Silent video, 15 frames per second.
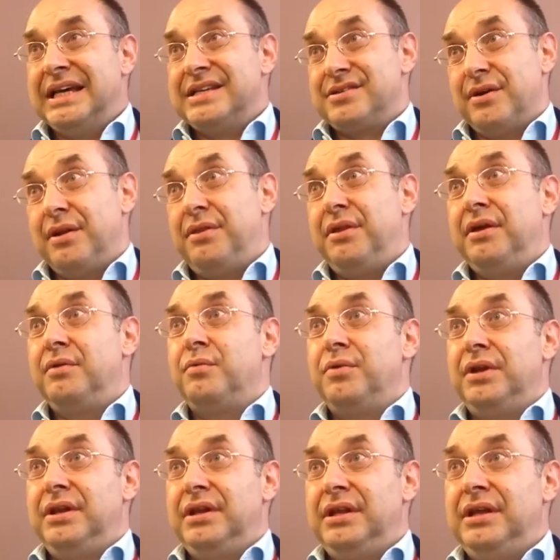So I think
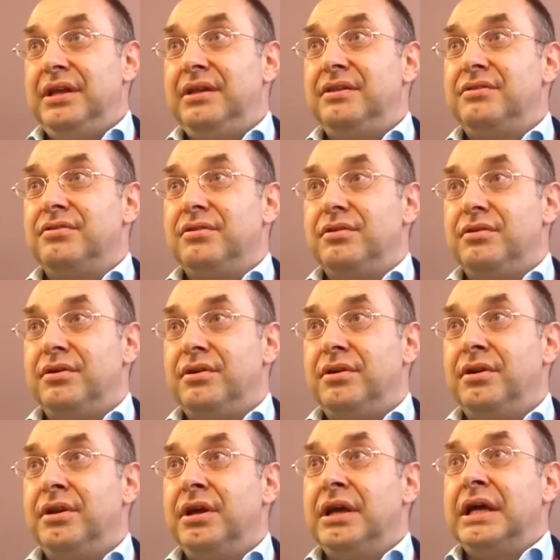we need to
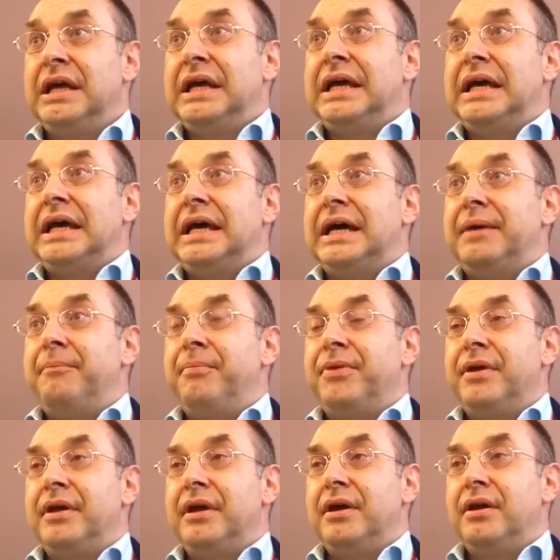learn um,
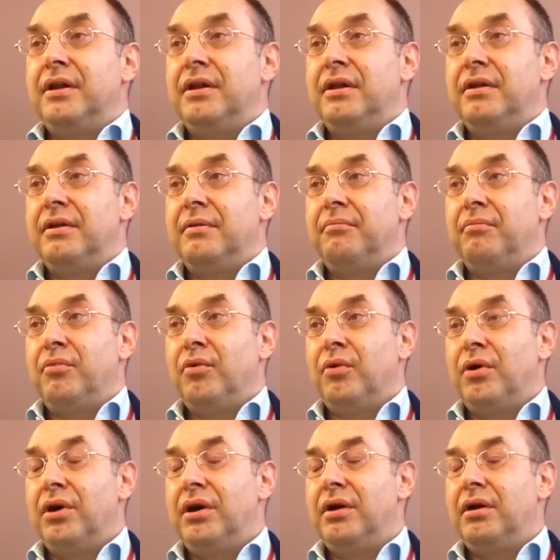a,
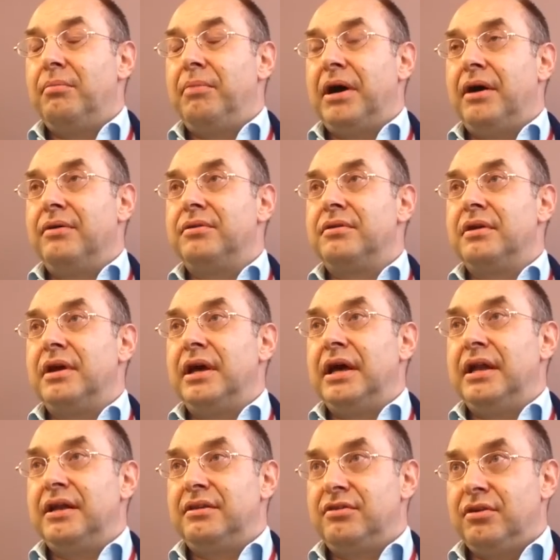more about
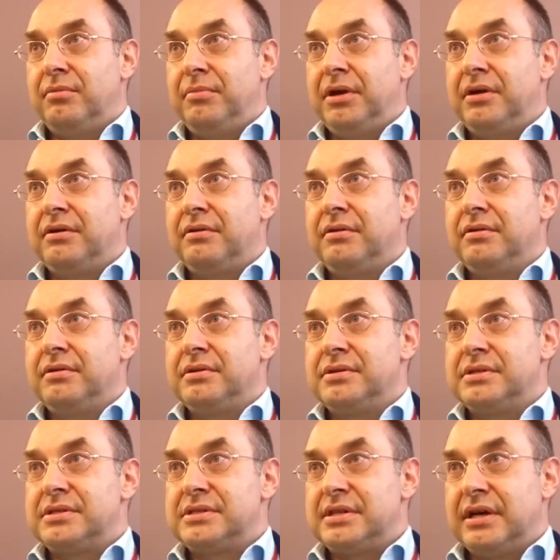anatomical
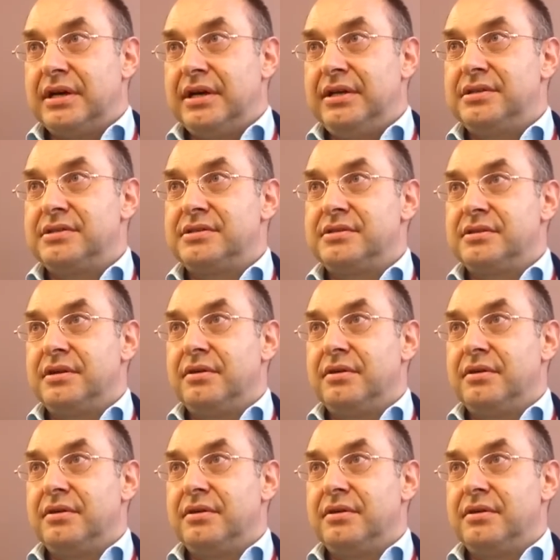sites